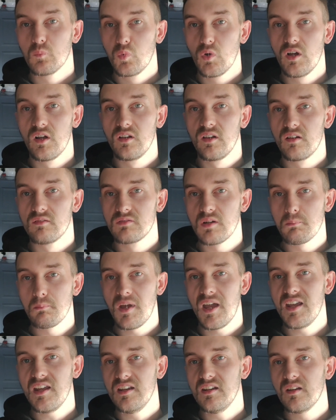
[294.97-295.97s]
will
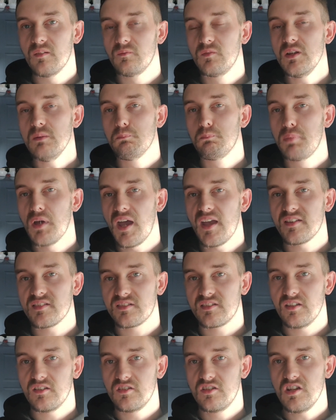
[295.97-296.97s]
remain the
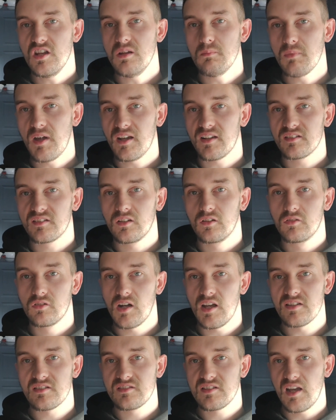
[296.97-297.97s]
best Gmax
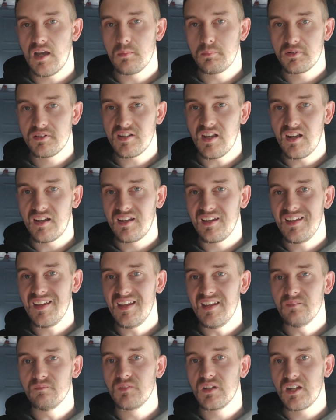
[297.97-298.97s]
grass-type attacker
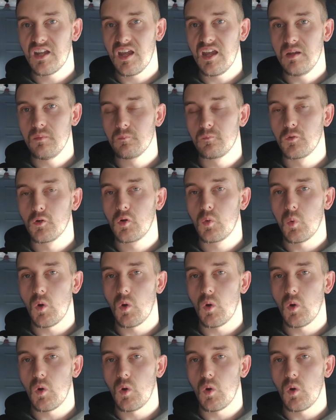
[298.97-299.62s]
in the game for